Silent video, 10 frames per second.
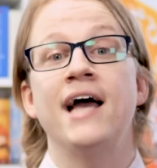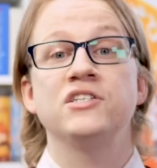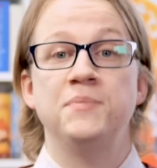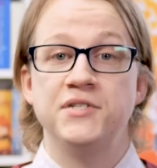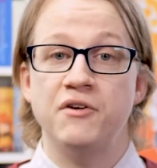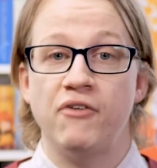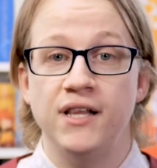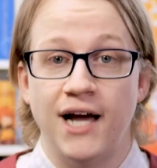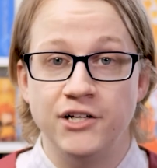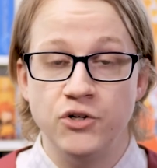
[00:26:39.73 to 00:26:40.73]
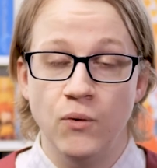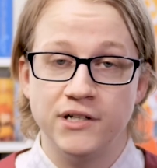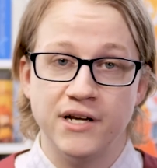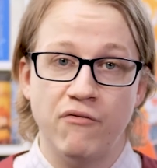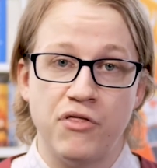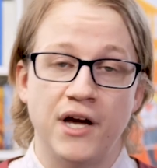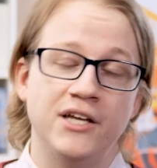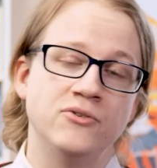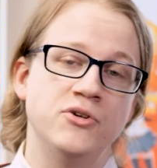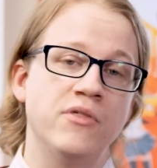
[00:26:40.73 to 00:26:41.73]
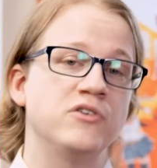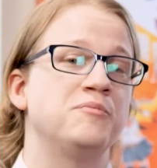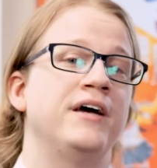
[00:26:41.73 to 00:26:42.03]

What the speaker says: And specifically, I do want to give a thank you to those